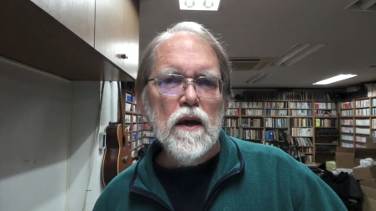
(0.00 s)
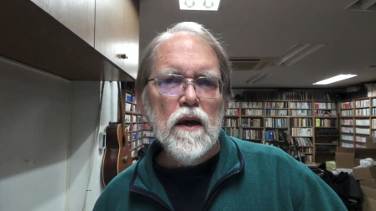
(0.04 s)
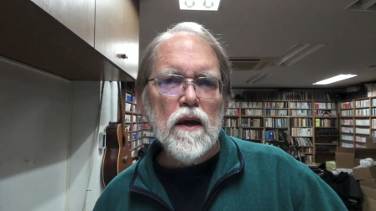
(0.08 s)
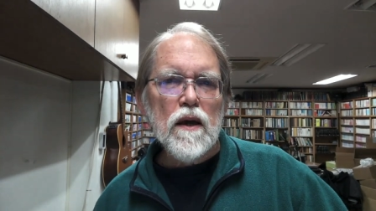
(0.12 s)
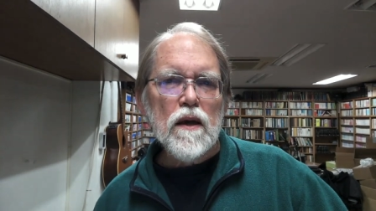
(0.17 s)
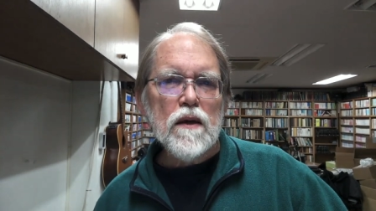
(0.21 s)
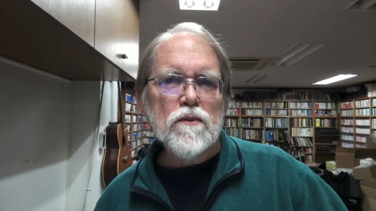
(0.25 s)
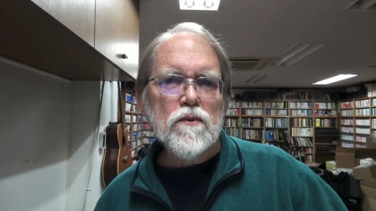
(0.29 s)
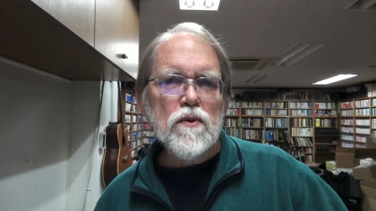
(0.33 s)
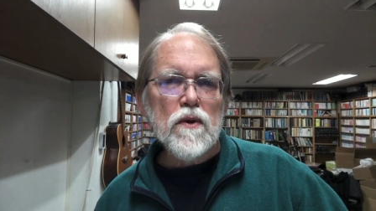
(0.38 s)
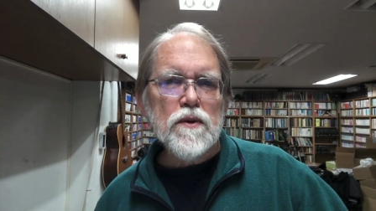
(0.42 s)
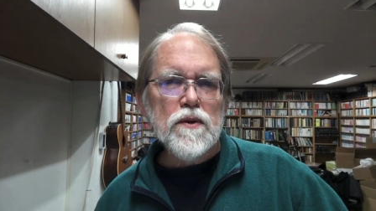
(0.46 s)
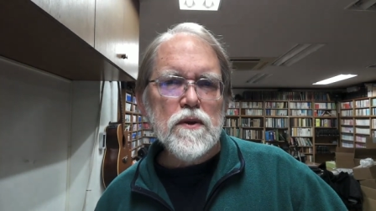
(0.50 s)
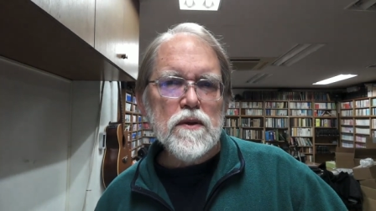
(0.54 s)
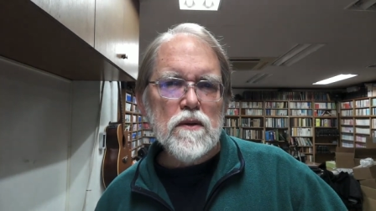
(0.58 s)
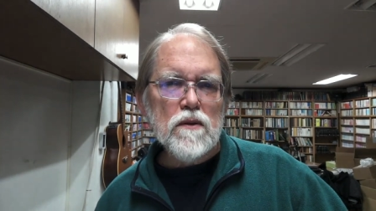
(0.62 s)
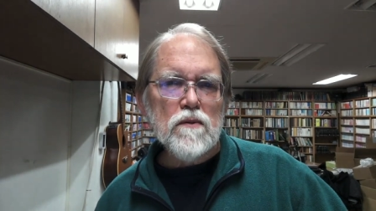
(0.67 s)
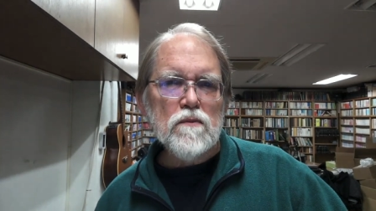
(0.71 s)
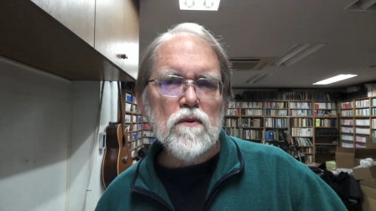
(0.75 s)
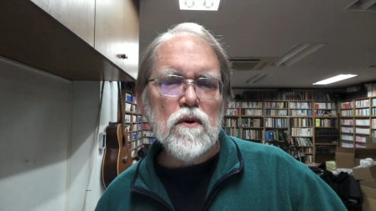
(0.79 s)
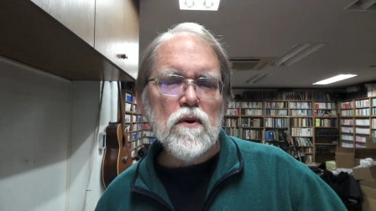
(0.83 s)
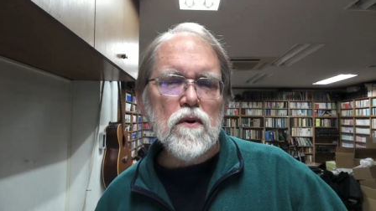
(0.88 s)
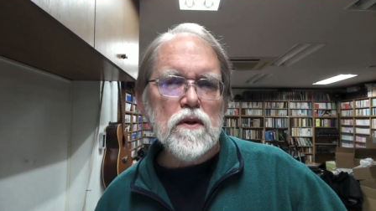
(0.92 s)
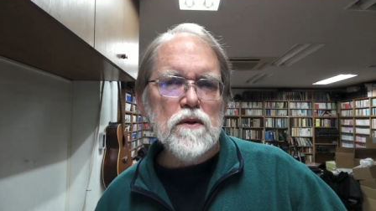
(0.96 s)
And so I think
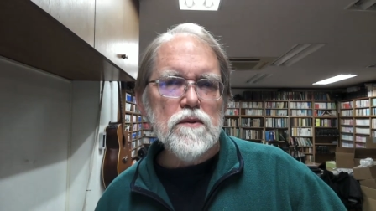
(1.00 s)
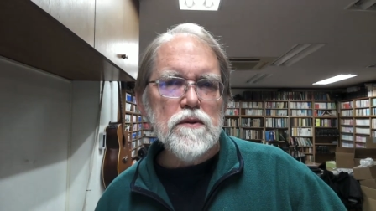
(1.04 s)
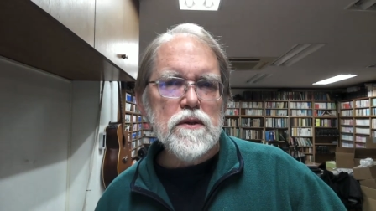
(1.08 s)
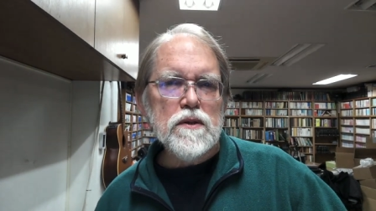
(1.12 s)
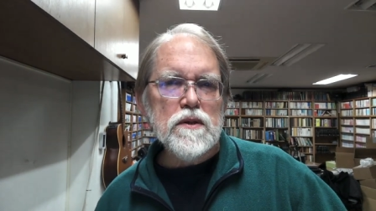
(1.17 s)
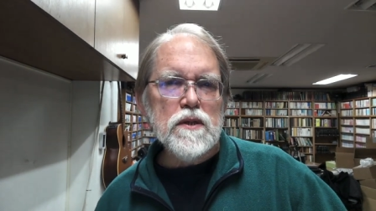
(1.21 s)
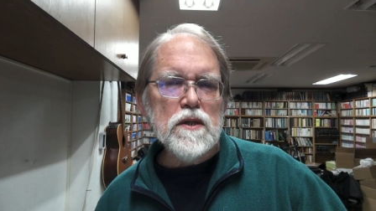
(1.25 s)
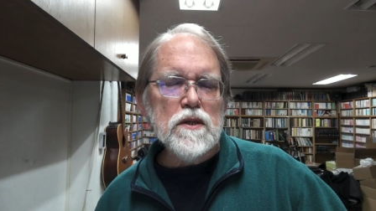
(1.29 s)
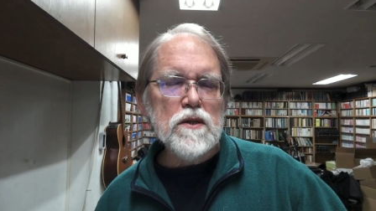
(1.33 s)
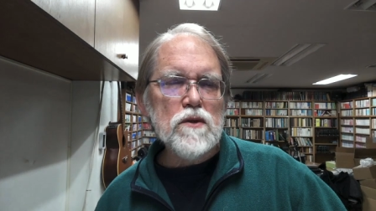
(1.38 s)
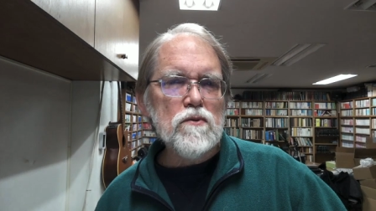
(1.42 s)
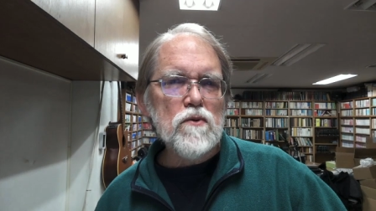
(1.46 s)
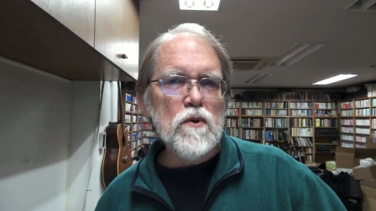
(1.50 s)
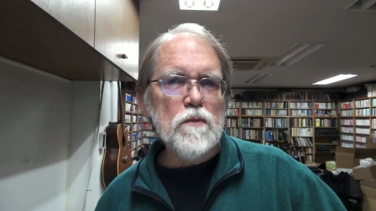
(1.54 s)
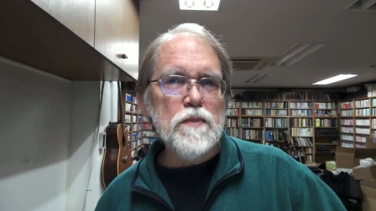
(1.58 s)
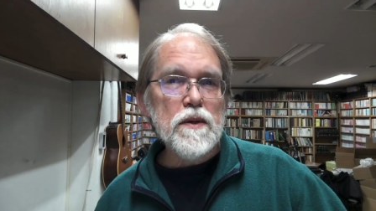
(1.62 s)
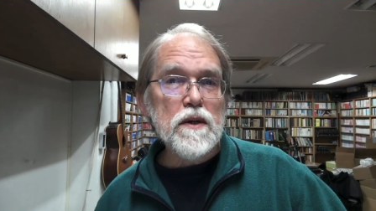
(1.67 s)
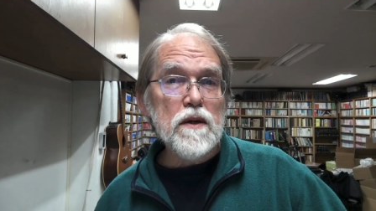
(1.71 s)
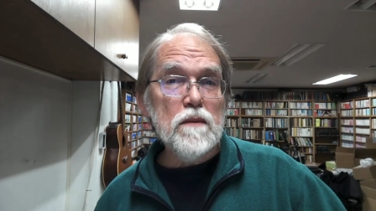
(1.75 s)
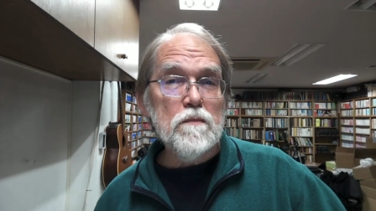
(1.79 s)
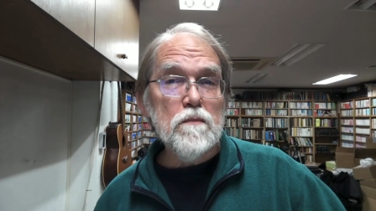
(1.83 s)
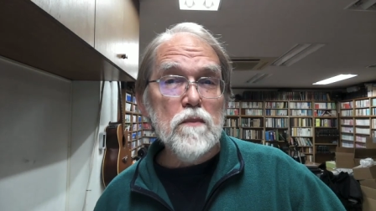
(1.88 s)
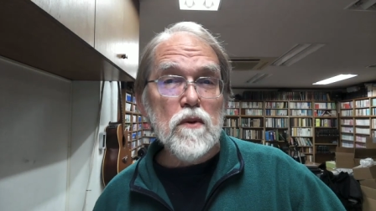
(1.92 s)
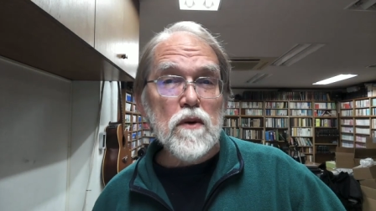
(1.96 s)
the role of the teacher will
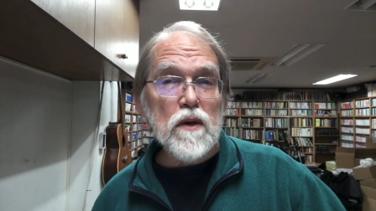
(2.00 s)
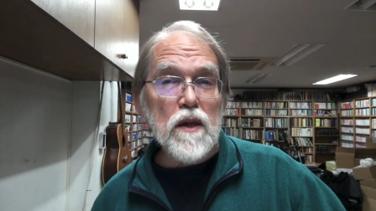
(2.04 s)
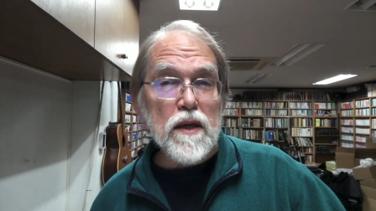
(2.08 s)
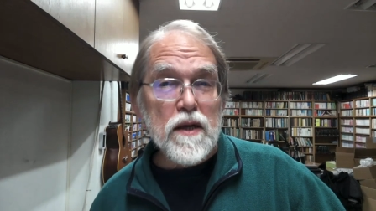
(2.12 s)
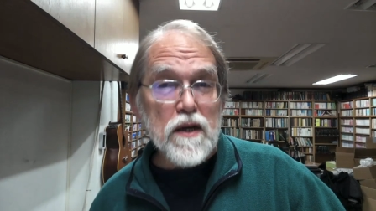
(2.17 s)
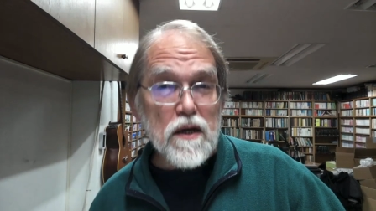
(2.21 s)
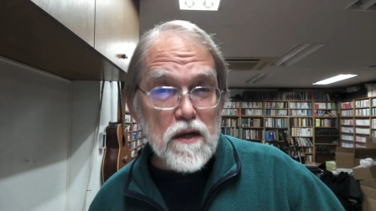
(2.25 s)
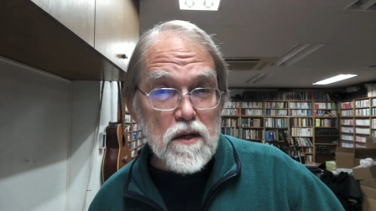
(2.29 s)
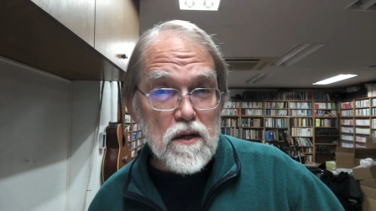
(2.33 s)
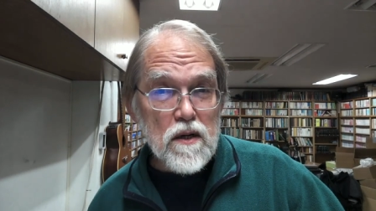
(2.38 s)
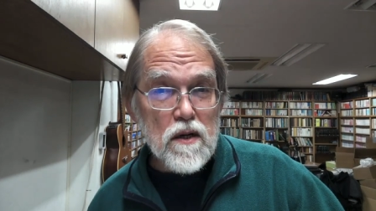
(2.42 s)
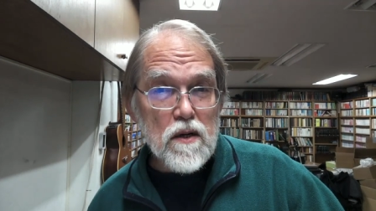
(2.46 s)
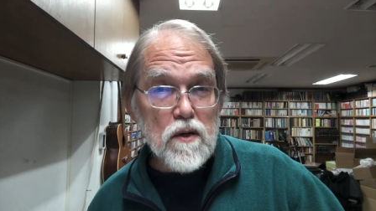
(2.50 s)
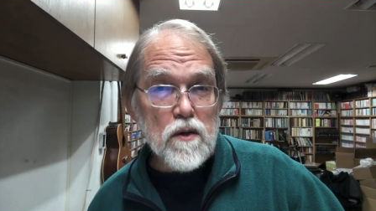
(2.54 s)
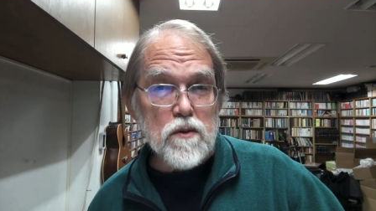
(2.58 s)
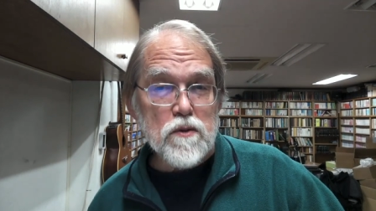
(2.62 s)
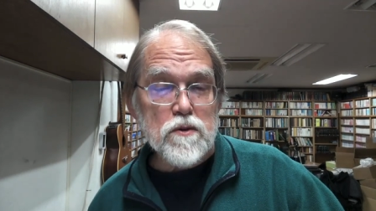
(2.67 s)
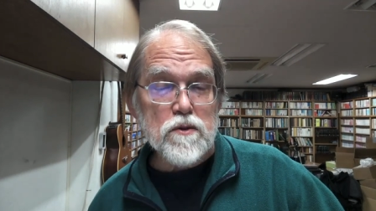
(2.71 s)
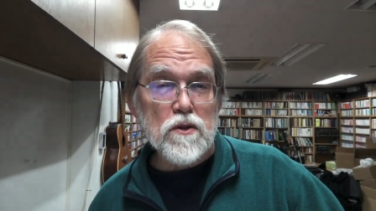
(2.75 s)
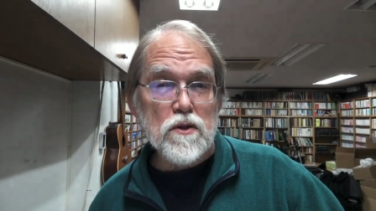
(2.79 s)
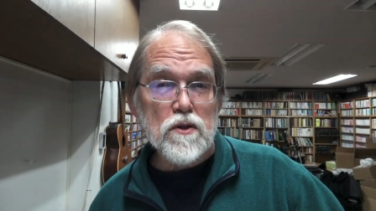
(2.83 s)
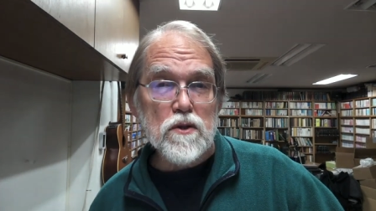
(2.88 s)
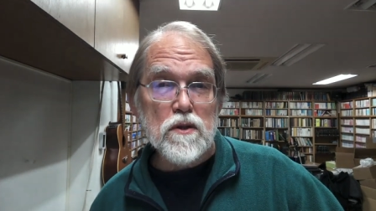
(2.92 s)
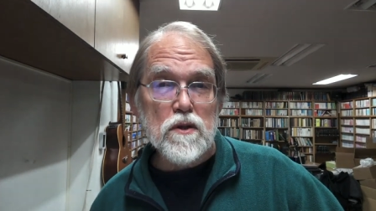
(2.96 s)
become more like a
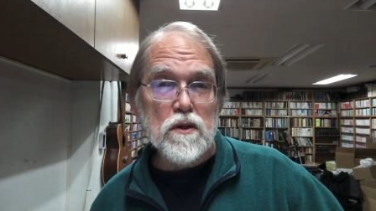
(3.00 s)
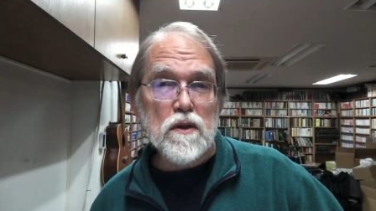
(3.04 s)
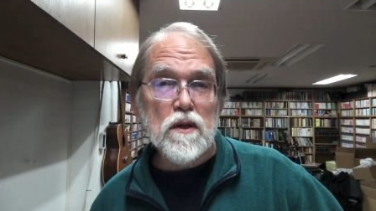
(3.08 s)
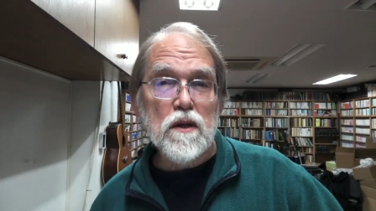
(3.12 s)
coach,